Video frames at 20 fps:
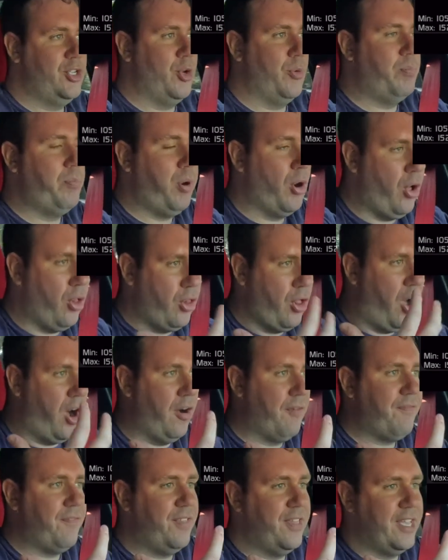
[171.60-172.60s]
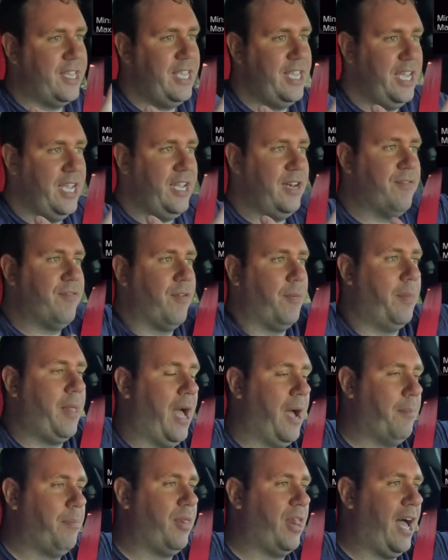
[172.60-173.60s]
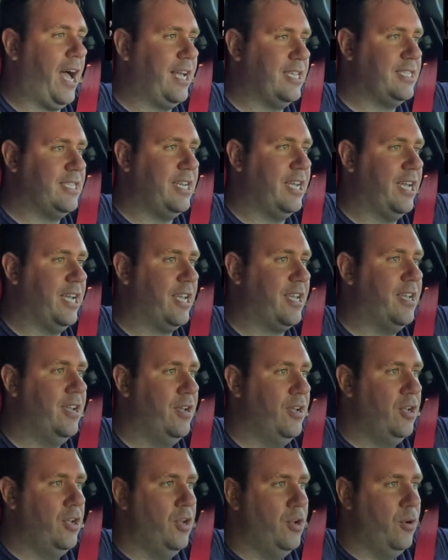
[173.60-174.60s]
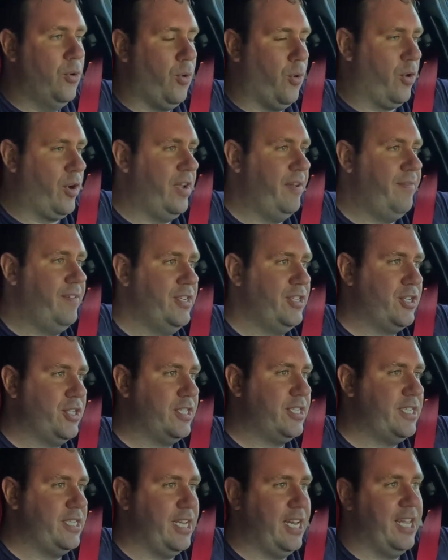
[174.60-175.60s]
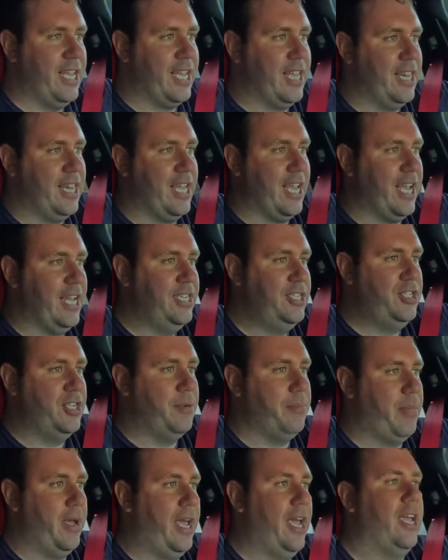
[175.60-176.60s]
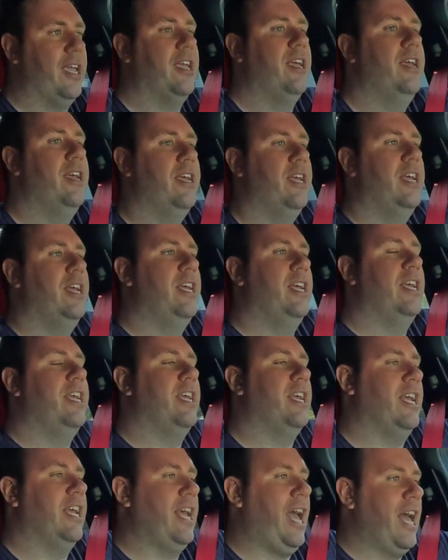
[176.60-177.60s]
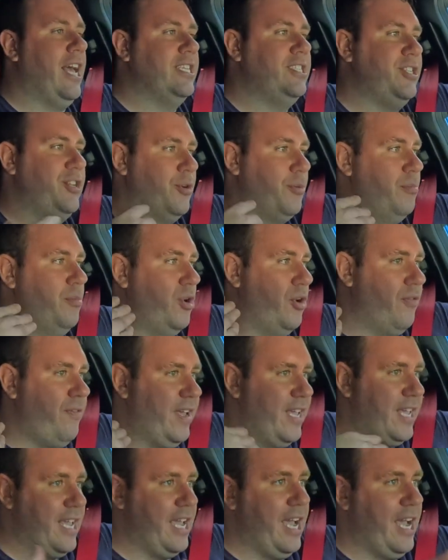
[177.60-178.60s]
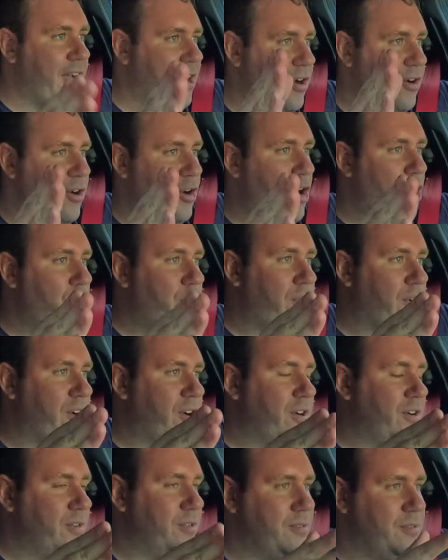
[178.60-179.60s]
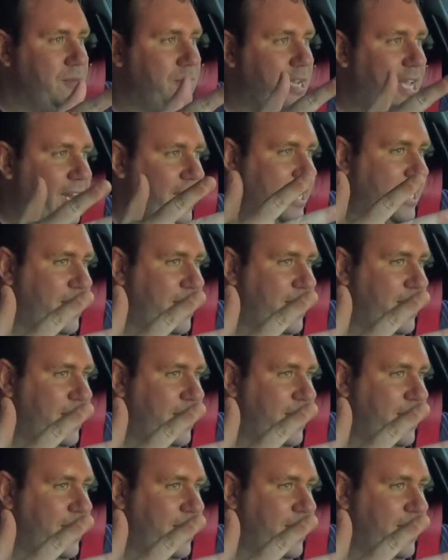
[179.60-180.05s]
to pull off the heat from that plastic, or even just sitting in the engine bay. As you're moving air over and